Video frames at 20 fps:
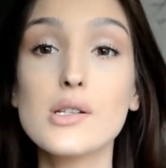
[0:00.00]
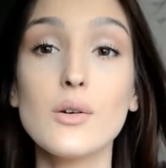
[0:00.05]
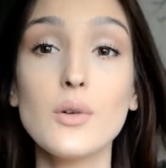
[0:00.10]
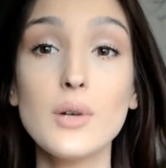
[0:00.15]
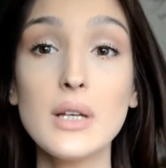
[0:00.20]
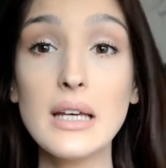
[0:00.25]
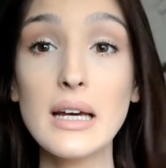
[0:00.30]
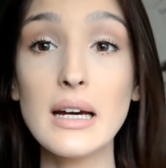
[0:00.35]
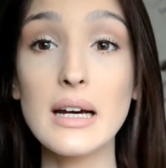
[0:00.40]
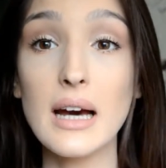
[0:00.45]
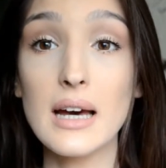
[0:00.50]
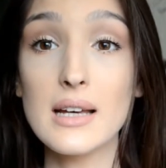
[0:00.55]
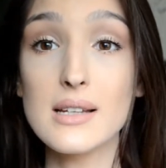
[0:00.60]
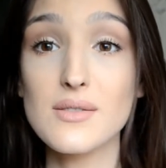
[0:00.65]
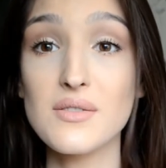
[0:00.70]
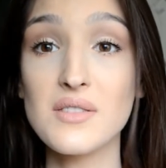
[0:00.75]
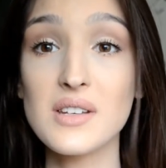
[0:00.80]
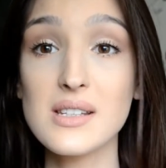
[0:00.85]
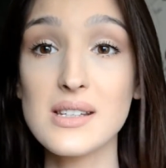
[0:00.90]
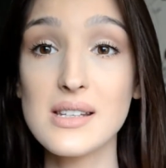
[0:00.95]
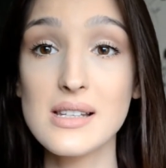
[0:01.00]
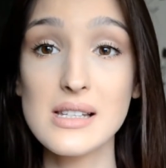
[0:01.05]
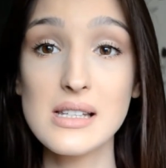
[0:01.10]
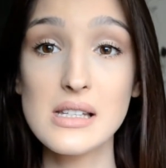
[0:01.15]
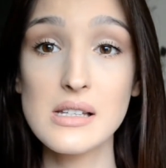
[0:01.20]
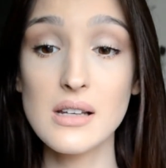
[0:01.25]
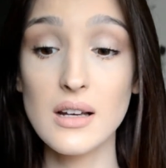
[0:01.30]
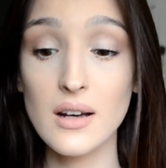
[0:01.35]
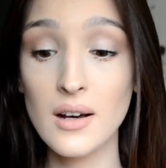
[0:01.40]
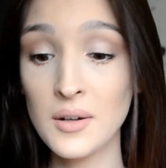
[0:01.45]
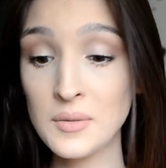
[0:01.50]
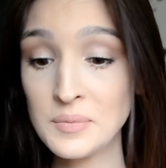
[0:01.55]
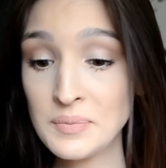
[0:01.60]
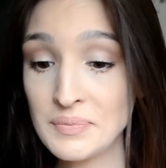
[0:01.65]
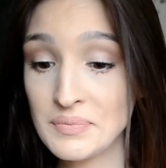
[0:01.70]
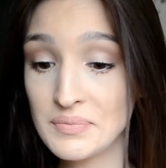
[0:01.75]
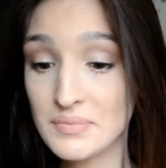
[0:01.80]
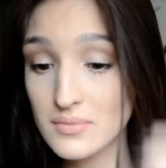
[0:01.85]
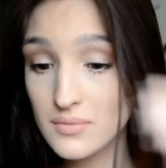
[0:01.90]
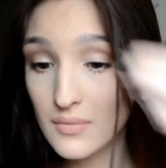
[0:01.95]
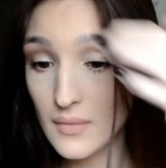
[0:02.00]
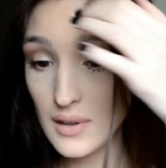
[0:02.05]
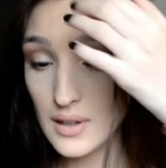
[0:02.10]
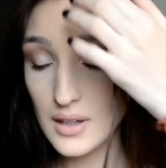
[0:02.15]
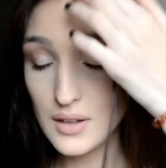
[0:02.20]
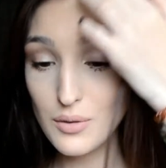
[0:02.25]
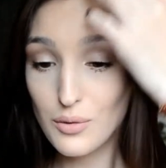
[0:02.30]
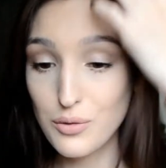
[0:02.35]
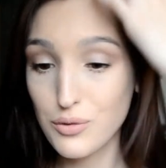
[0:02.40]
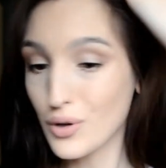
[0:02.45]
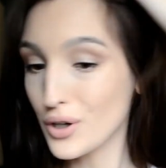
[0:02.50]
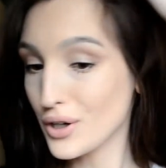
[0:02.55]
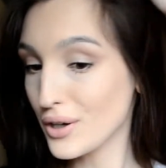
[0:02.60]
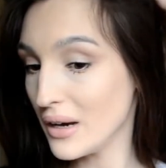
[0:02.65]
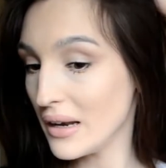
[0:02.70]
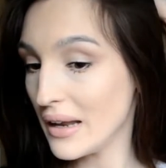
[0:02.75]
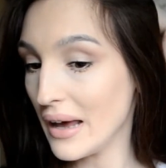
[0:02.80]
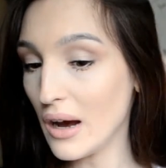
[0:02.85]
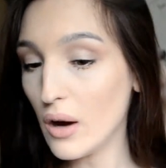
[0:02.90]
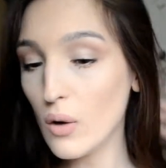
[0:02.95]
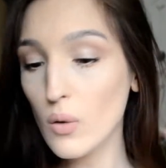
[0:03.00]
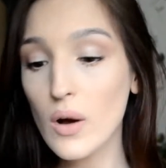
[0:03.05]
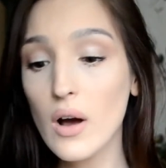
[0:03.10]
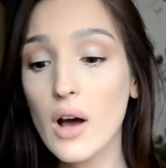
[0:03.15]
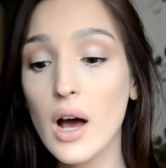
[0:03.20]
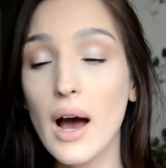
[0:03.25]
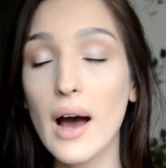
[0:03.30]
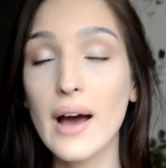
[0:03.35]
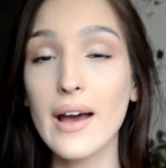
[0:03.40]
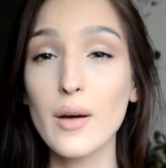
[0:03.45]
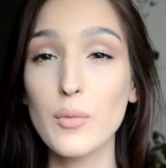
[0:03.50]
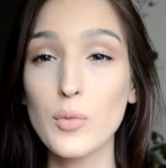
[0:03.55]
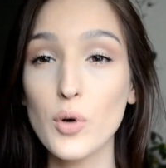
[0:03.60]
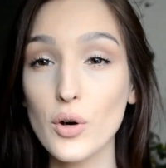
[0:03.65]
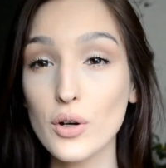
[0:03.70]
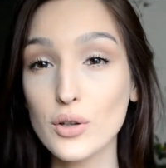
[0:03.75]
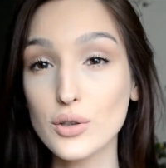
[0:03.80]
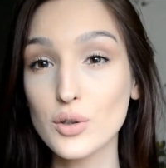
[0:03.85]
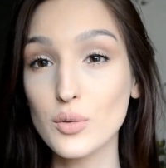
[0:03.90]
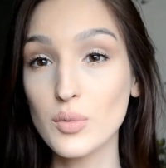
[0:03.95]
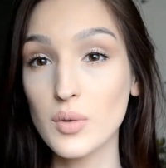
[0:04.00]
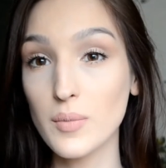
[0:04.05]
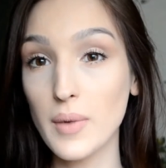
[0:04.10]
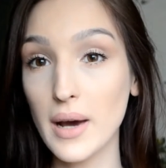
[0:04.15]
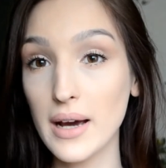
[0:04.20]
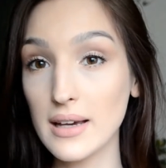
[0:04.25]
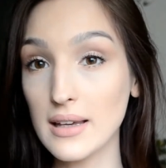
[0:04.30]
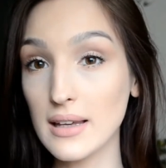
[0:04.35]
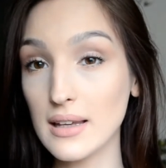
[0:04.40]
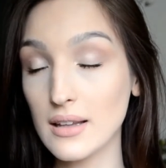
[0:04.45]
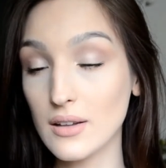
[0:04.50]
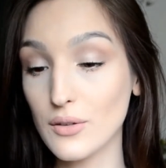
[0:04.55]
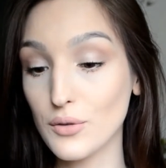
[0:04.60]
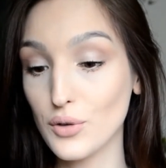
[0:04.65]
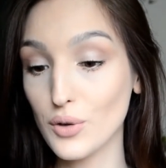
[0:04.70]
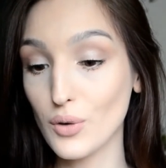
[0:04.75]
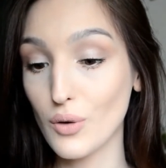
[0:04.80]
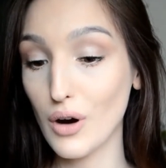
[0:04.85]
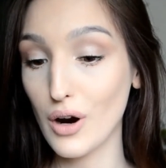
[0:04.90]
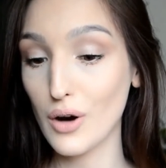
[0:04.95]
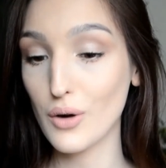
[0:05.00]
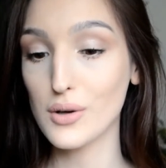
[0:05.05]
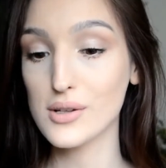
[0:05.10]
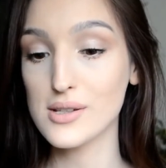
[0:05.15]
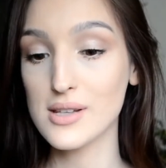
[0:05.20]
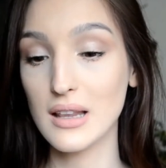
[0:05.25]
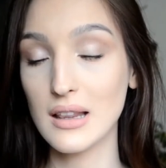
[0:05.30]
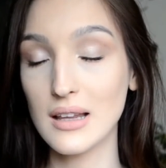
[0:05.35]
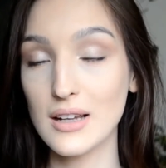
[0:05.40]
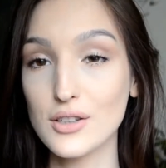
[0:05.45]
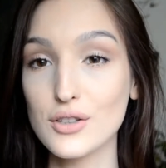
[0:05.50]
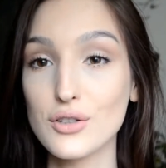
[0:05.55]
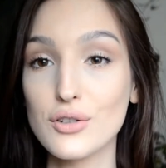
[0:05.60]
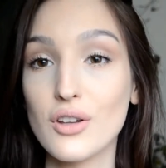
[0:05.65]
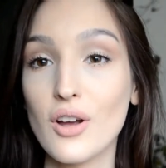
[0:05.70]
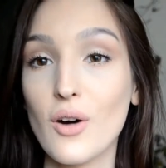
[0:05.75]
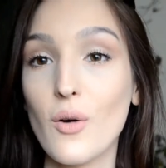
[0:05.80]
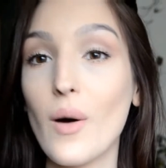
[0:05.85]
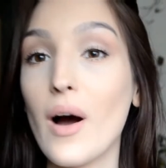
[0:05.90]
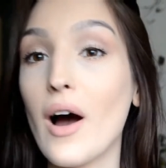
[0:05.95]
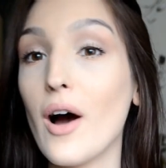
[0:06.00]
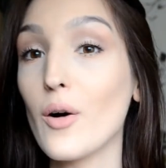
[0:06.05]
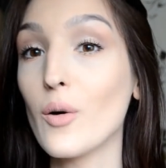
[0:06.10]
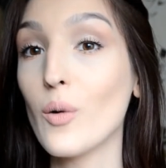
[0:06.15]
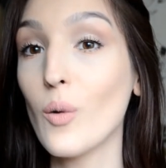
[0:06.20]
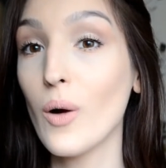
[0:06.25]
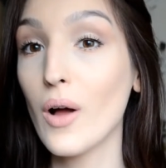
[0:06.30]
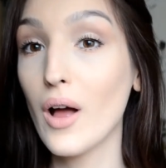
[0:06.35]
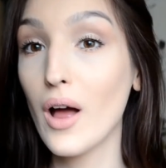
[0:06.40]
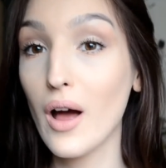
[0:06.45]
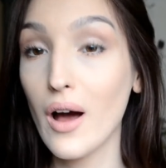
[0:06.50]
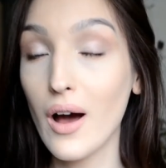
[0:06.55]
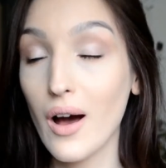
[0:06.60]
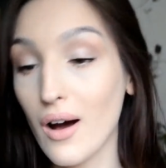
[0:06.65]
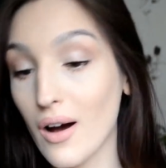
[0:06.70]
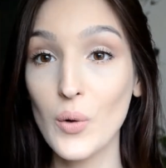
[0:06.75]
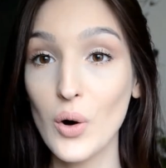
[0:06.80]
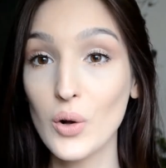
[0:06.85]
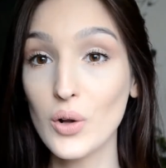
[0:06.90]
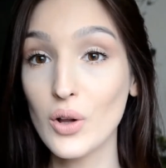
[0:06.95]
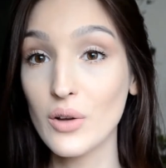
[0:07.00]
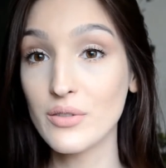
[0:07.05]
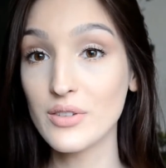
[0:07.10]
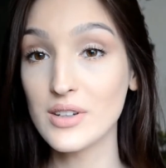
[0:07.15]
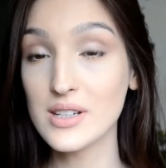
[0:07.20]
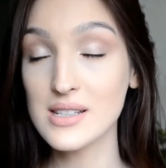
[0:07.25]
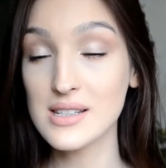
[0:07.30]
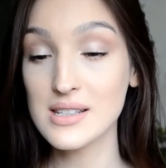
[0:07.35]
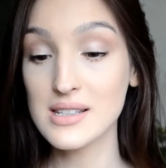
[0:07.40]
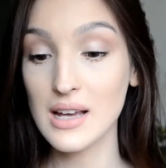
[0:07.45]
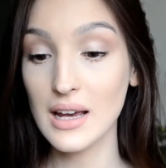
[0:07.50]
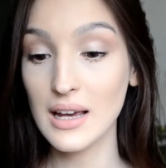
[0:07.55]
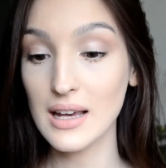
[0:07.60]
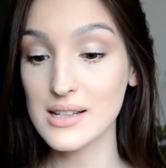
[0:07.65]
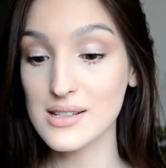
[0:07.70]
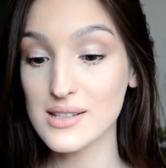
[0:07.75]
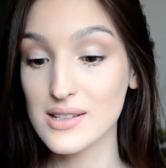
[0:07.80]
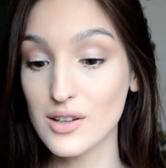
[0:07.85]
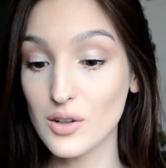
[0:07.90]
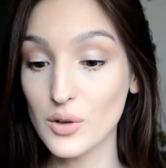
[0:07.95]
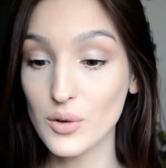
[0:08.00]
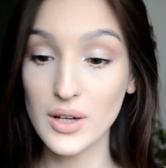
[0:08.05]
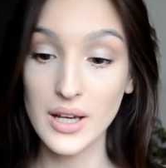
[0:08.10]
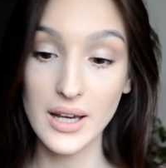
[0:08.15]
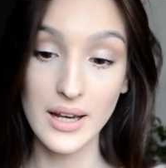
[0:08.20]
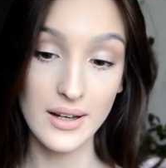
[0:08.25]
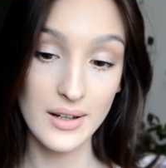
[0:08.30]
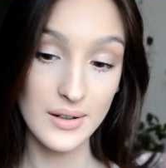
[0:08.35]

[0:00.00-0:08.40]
yeah guys, this is it for now. I am going to be back in a few hours and let you know how all of this is looking.